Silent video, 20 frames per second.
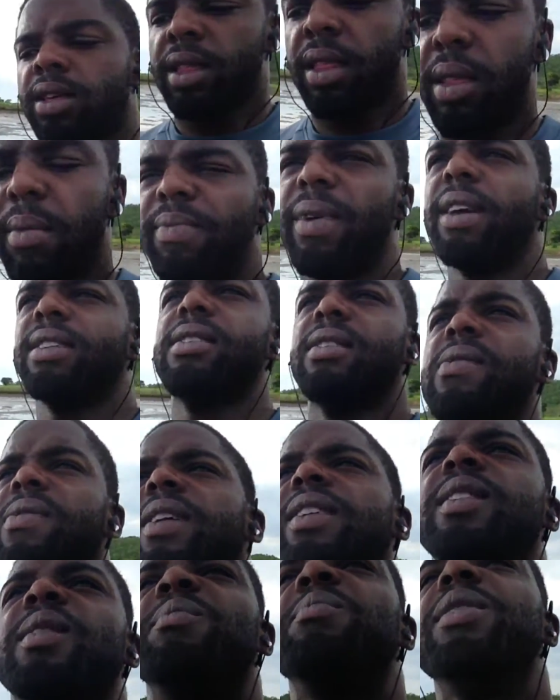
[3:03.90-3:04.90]
The basic
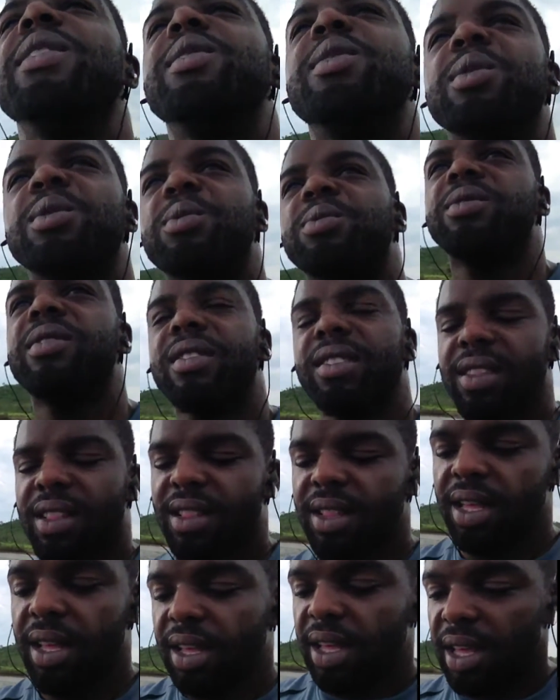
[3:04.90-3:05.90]
fundamentals
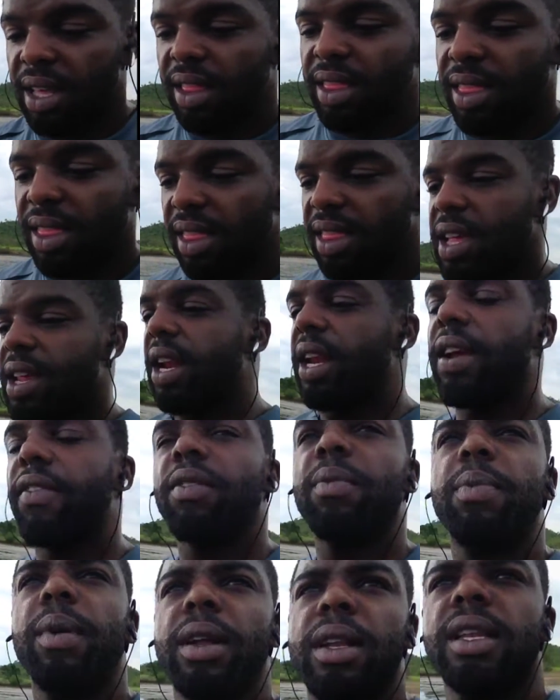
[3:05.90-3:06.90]
that I never
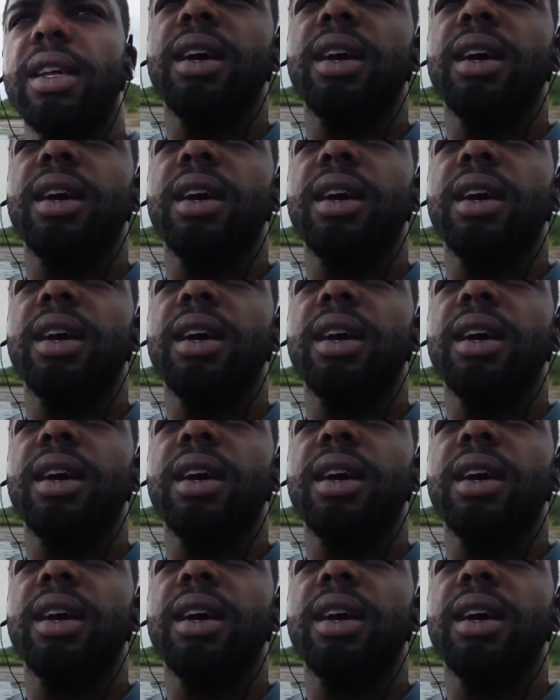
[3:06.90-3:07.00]
picked